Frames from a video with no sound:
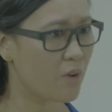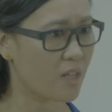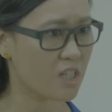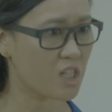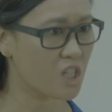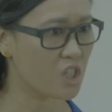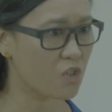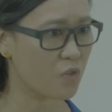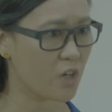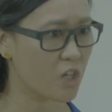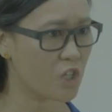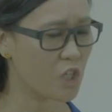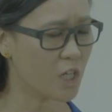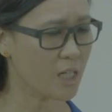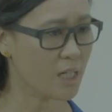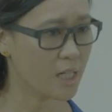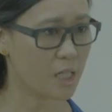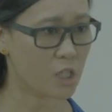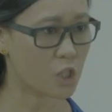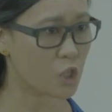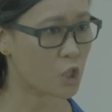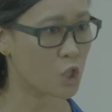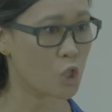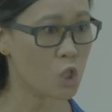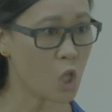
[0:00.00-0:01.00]
Registration
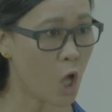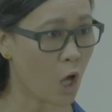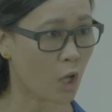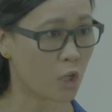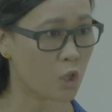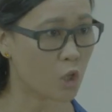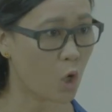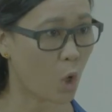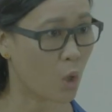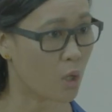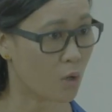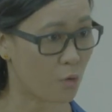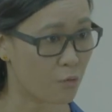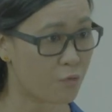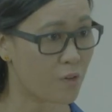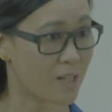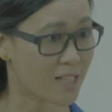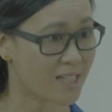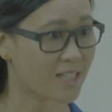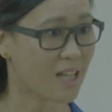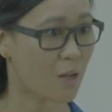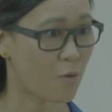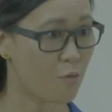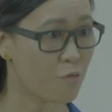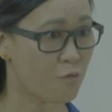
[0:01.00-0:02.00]
is not on a
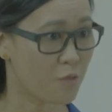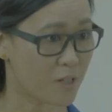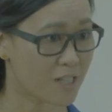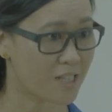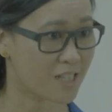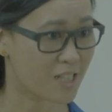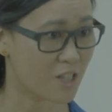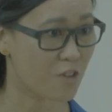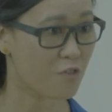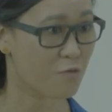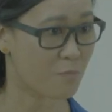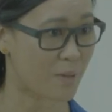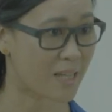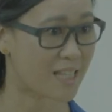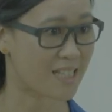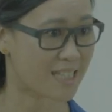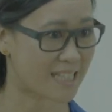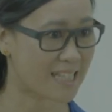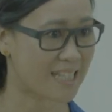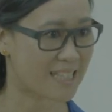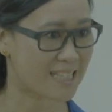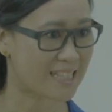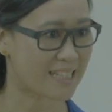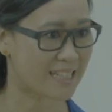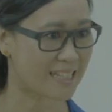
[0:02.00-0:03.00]
first come, first serve
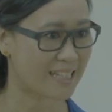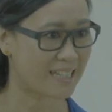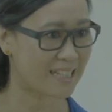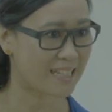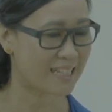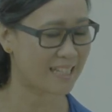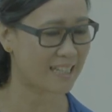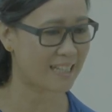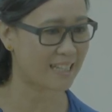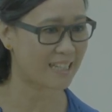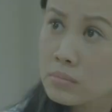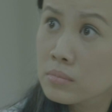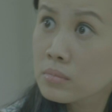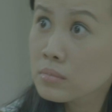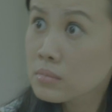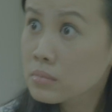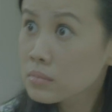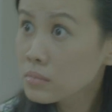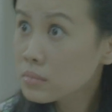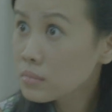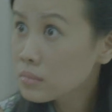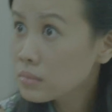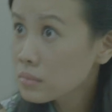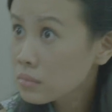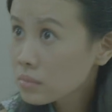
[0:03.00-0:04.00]
basis.
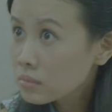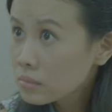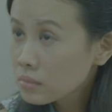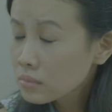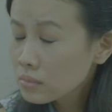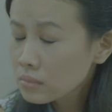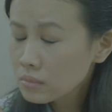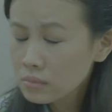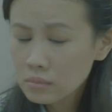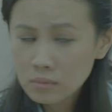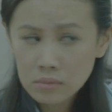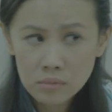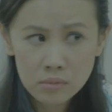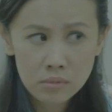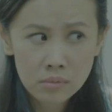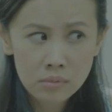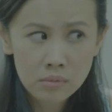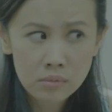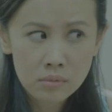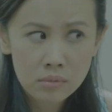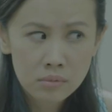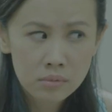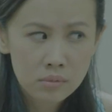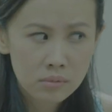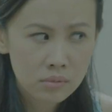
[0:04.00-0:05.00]
And also, uh,
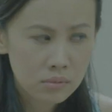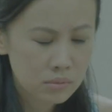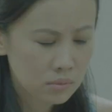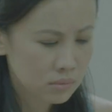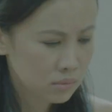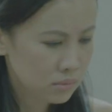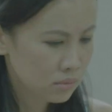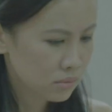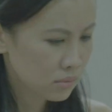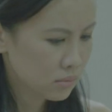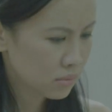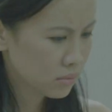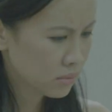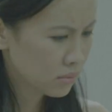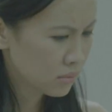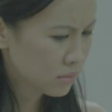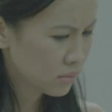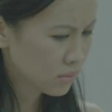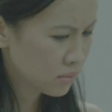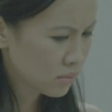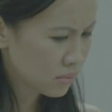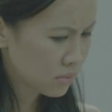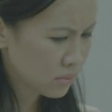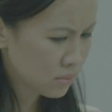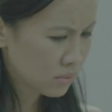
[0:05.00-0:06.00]
no need to be fixated
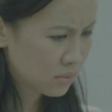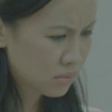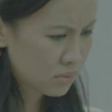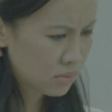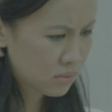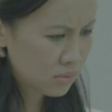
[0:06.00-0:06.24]
on one